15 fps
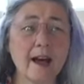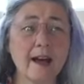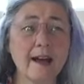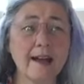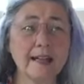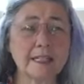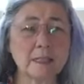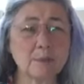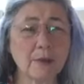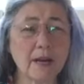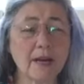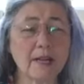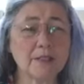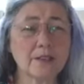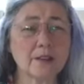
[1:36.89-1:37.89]
Hot
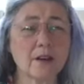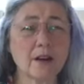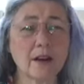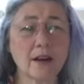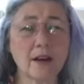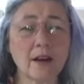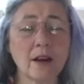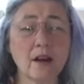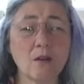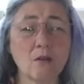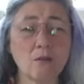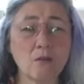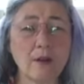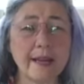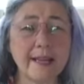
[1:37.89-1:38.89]
spots are
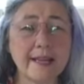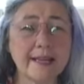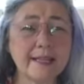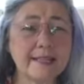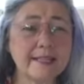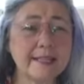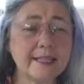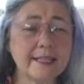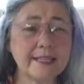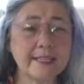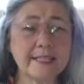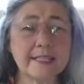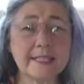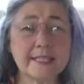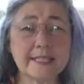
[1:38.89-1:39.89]
red,
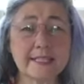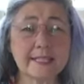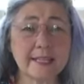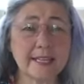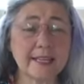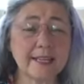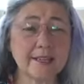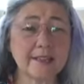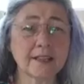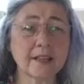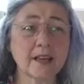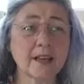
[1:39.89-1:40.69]
itchy skin